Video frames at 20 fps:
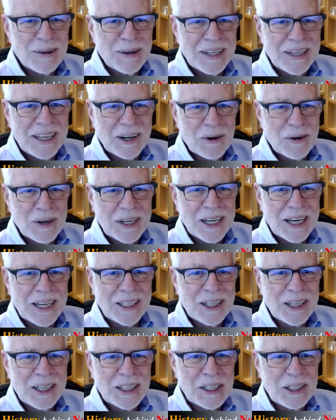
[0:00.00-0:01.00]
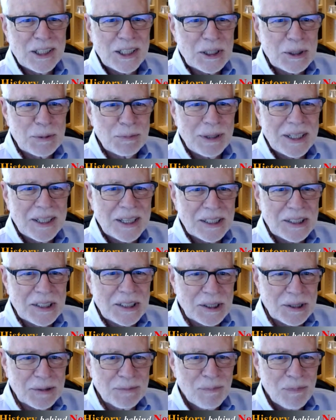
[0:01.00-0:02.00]
You know, and, and ju- just
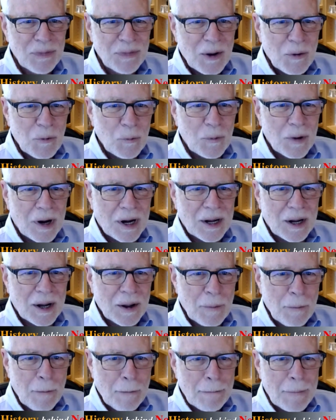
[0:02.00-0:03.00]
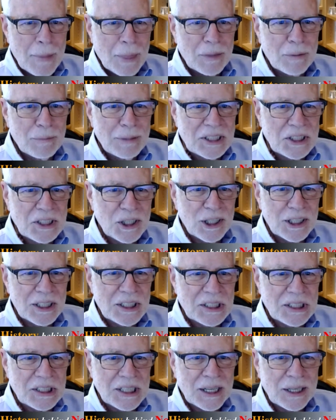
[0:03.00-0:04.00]
because uh, the message
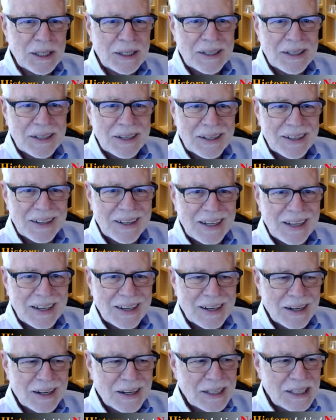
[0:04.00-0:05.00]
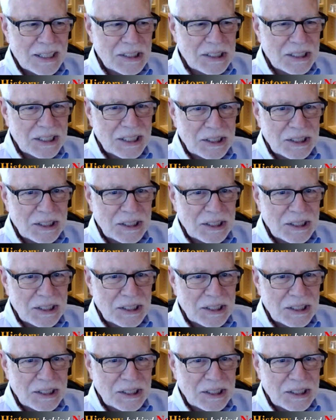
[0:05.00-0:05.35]
is sent uh, doesn't